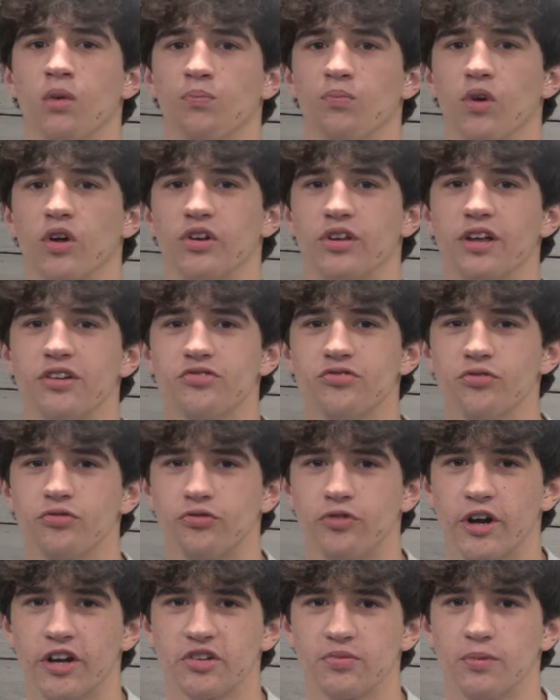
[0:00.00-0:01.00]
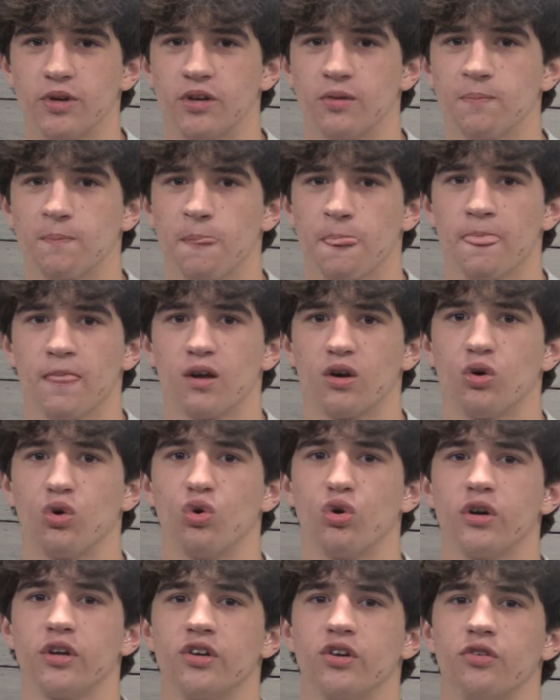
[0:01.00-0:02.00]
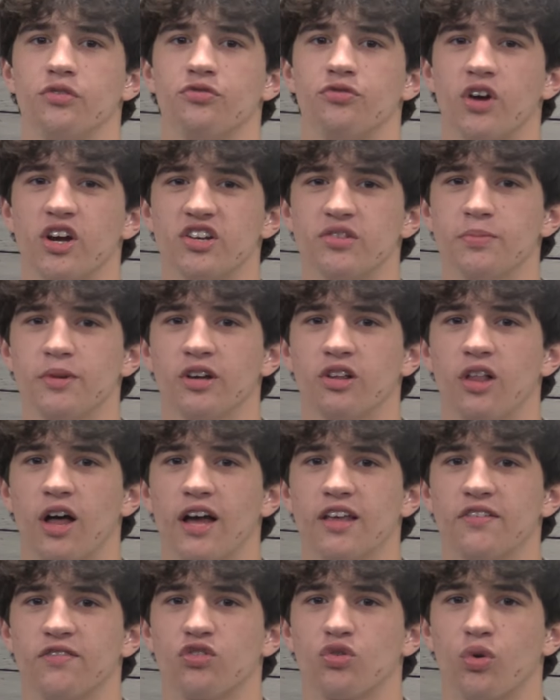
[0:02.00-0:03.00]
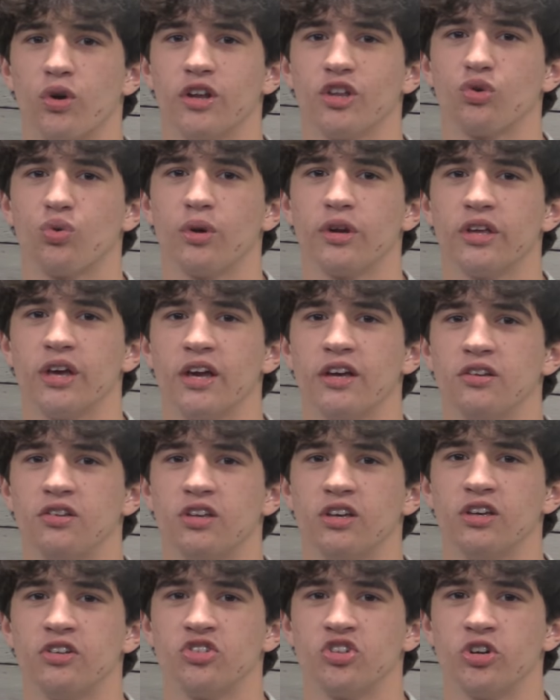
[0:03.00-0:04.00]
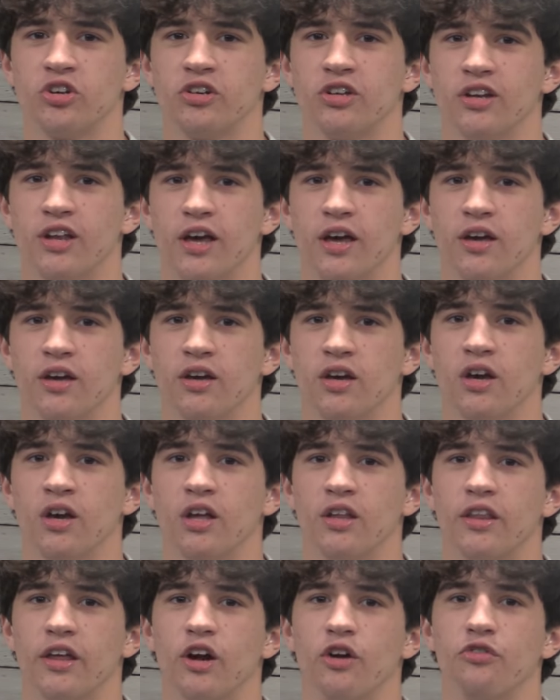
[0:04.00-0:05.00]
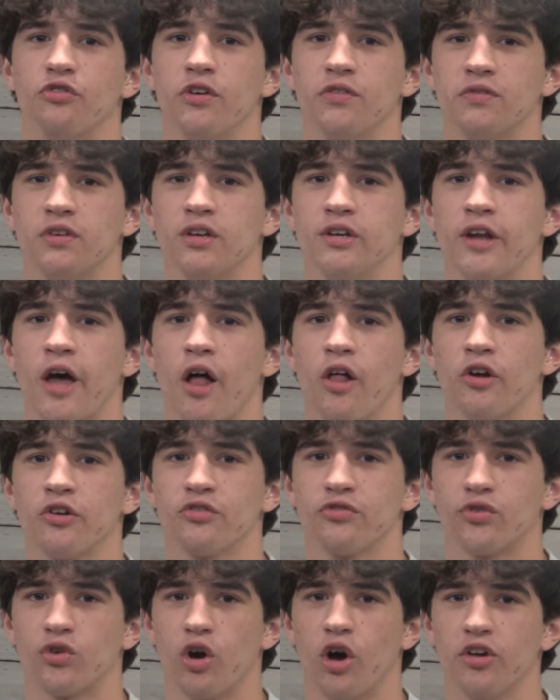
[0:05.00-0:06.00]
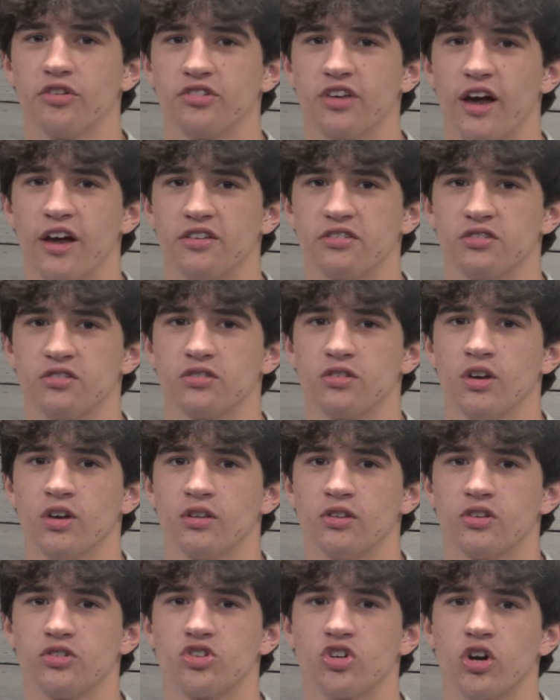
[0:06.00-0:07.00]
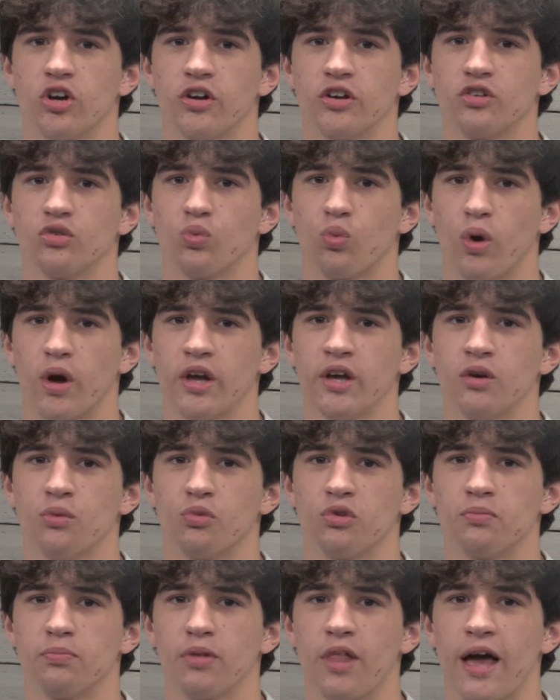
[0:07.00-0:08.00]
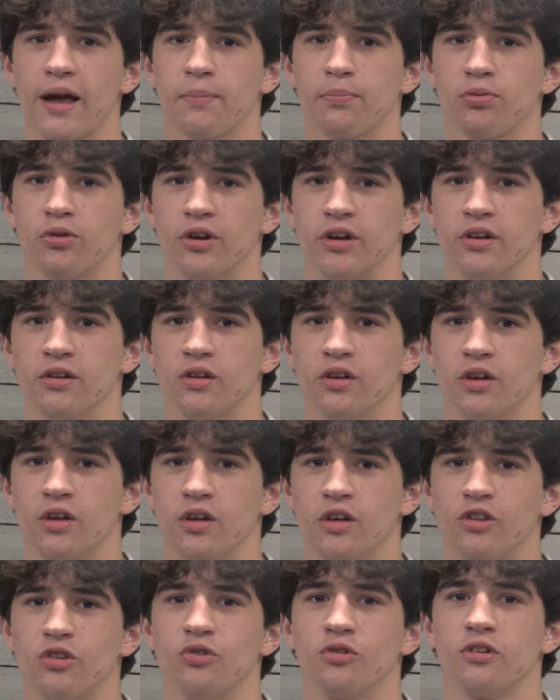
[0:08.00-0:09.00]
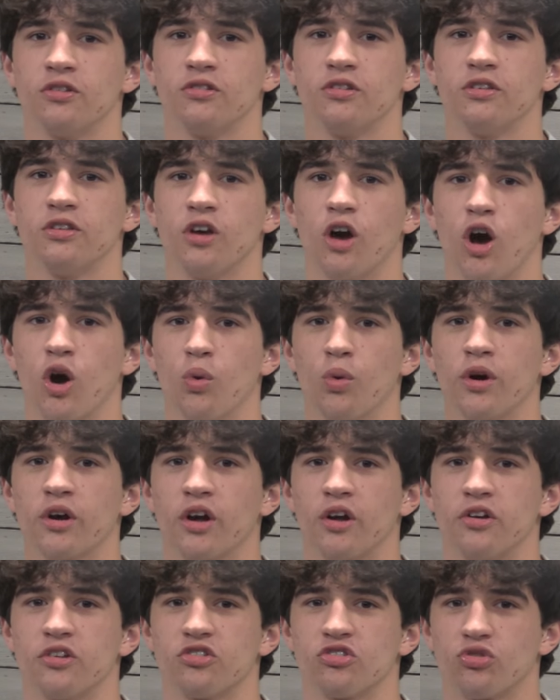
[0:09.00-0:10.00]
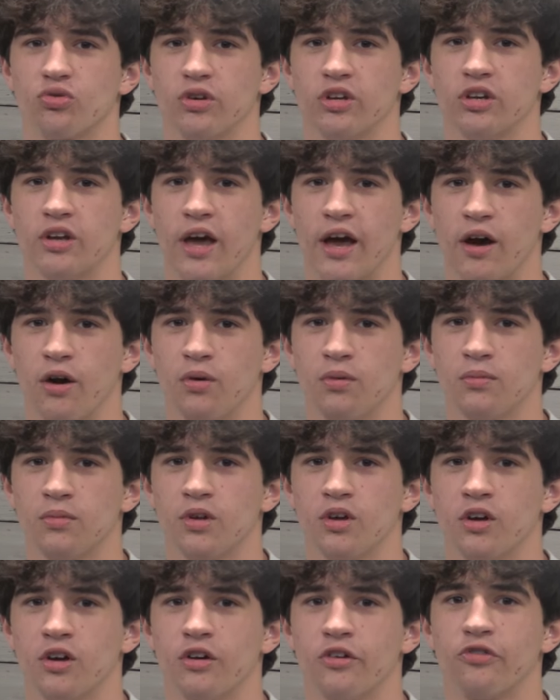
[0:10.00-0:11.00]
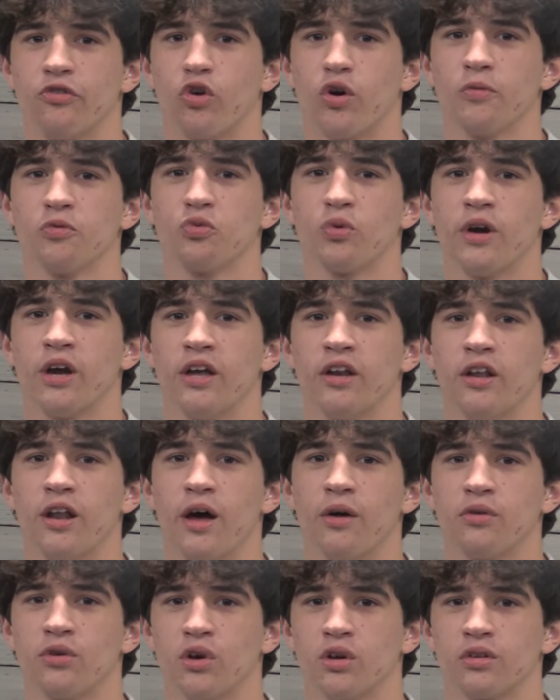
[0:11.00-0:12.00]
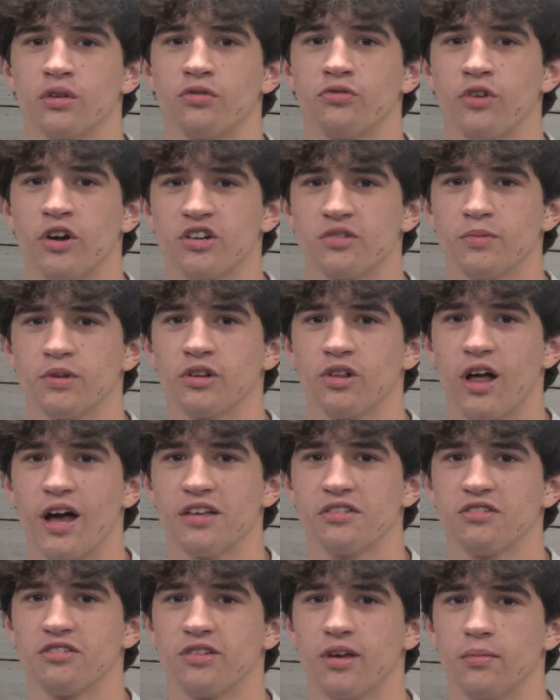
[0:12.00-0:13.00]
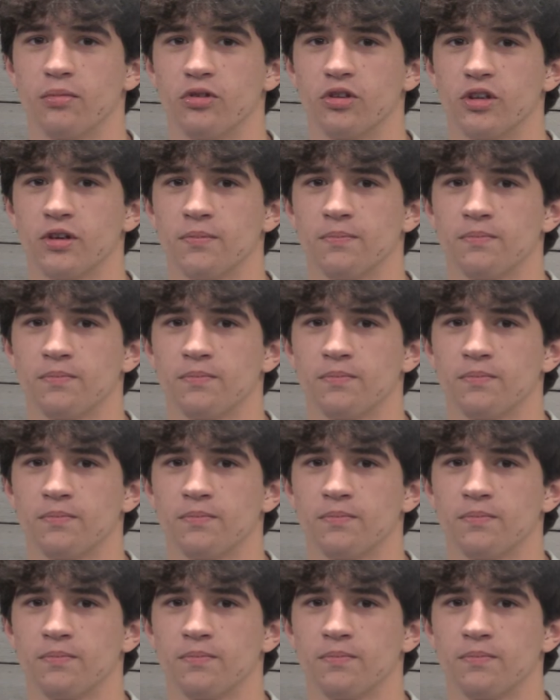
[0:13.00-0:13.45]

Attention freshmen, order your freshman class of 2028 t-shirt today. They are $15 for all sizes. The shirt is white with black print. You can see the artwork on the screen now. Forms were handed out during the freshman class assembly.